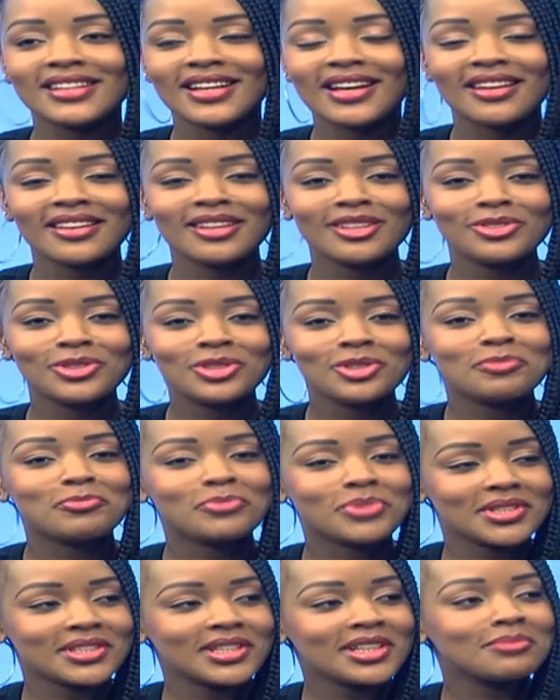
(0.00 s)
Yeah, they used to
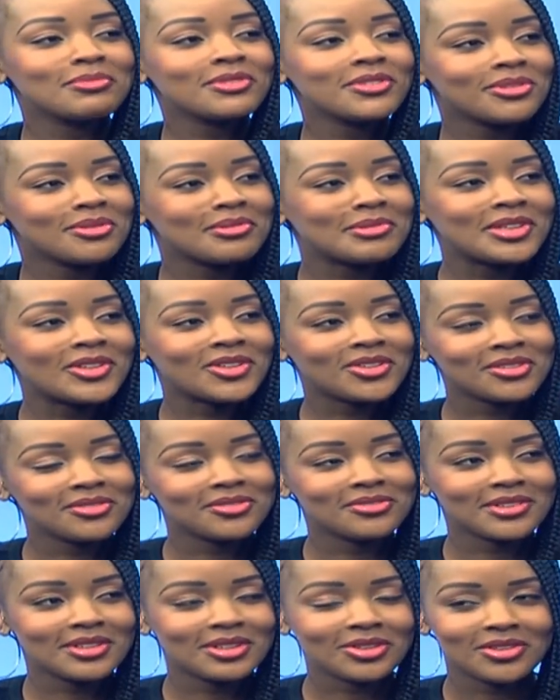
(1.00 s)
protect me from a lot
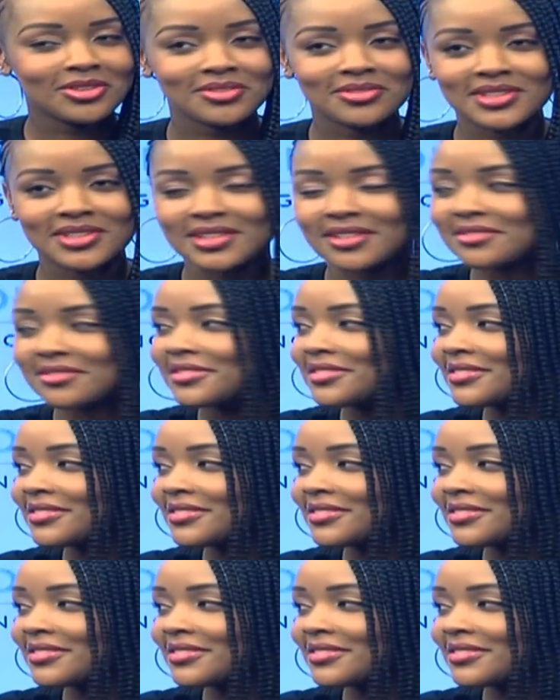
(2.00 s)
of stuff